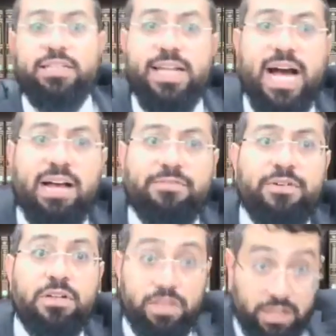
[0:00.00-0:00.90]
it's an Av,
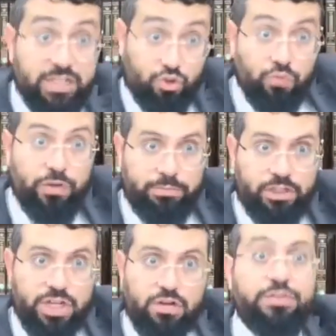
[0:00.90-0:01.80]
Chashuv in the
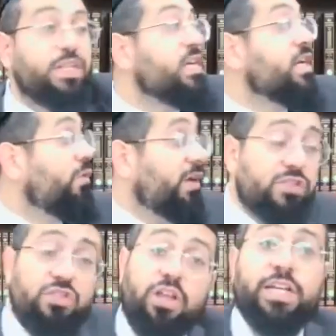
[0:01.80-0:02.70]
Mishkan, obviously.
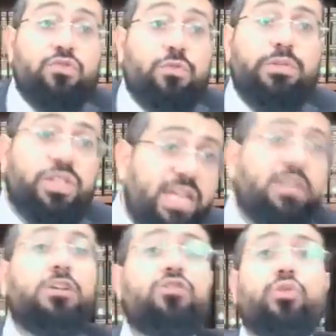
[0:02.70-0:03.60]
Whatever's not Chashuv
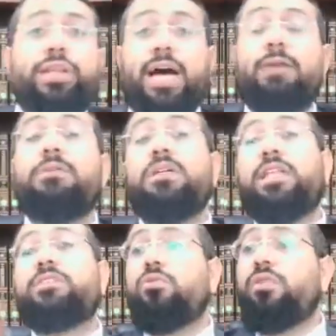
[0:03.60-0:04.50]
Mishkan, Toladah.
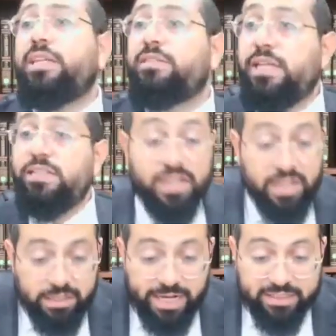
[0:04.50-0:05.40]
Let's go to the next case.
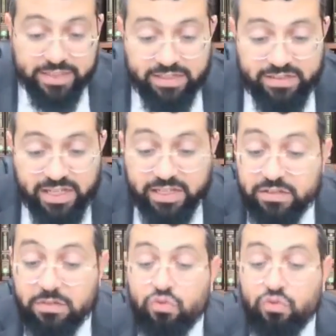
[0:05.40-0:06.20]
Next case is